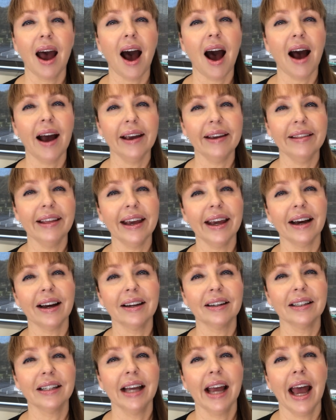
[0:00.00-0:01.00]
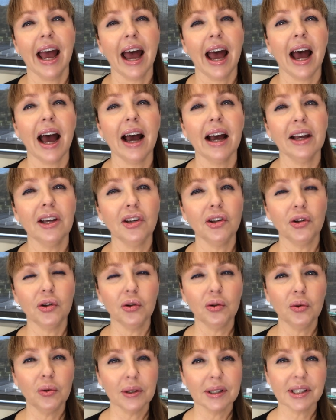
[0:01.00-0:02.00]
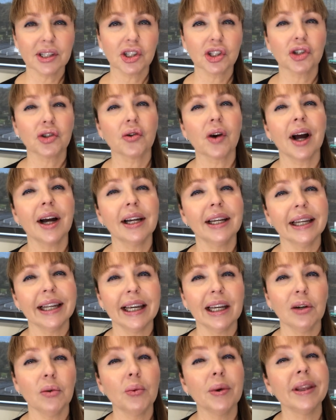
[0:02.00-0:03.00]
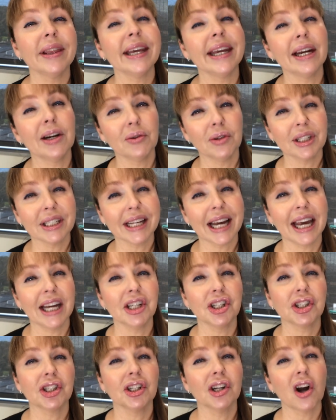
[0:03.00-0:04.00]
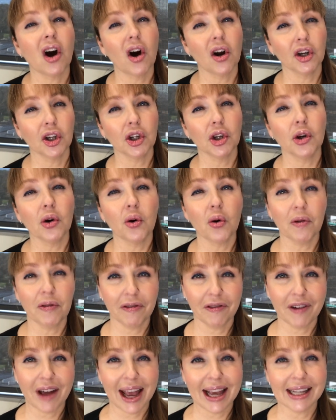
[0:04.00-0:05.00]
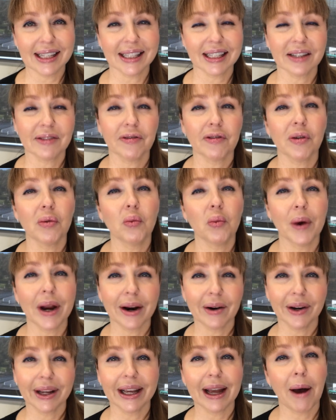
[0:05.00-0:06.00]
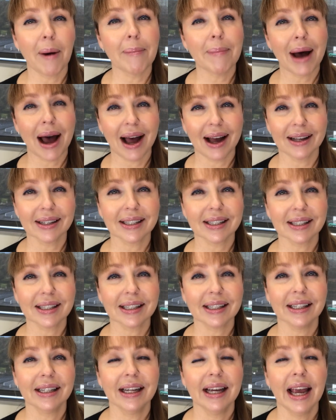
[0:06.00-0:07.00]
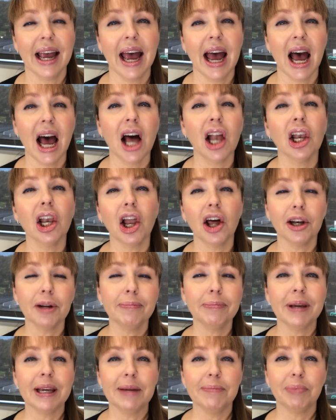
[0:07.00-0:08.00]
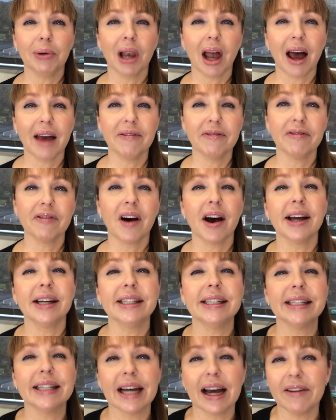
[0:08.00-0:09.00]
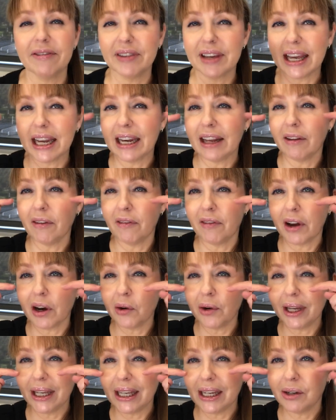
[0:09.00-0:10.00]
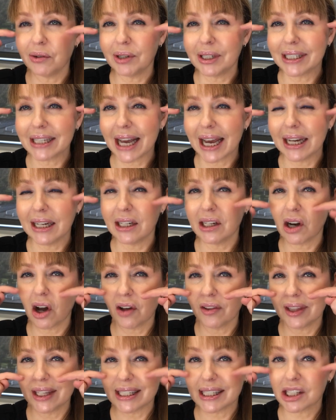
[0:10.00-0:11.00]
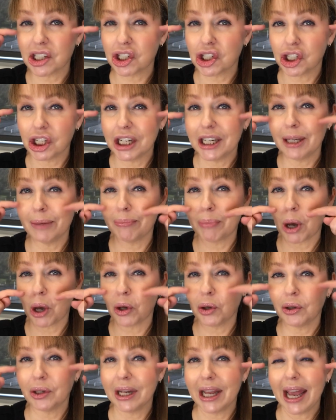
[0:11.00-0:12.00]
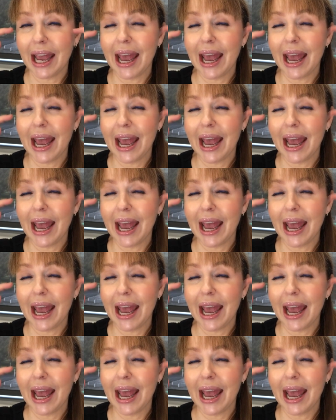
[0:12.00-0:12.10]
Hi there. Are you struggling with irritation on your face from wearing a mask? A lot of people I'm finding are getting very irritated on this cheekbone.